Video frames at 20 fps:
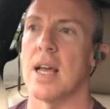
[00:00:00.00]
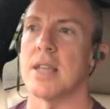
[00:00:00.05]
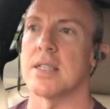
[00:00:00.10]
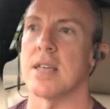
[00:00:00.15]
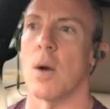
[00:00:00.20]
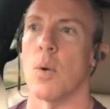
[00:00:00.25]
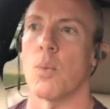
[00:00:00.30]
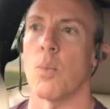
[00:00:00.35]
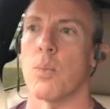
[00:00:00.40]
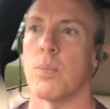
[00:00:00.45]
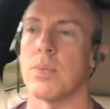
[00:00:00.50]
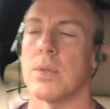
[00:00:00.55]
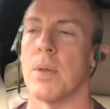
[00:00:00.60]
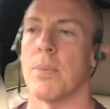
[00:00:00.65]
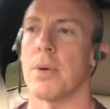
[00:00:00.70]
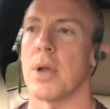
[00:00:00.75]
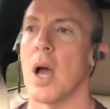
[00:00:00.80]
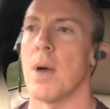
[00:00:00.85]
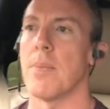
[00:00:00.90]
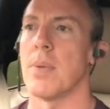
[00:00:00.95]
He's got the
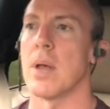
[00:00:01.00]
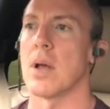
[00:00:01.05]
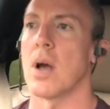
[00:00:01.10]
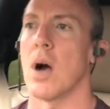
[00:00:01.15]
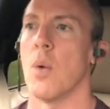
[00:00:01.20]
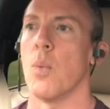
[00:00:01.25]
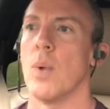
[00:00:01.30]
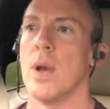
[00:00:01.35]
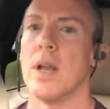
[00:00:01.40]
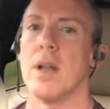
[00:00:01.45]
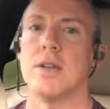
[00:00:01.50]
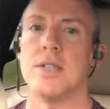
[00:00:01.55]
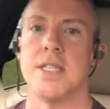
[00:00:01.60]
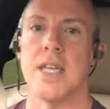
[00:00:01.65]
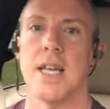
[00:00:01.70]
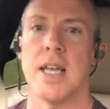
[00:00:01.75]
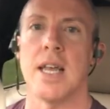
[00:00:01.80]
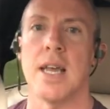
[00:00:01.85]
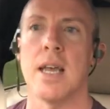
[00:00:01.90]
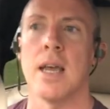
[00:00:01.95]
company called Window
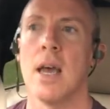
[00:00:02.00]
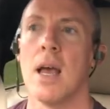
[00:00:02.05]
Genie.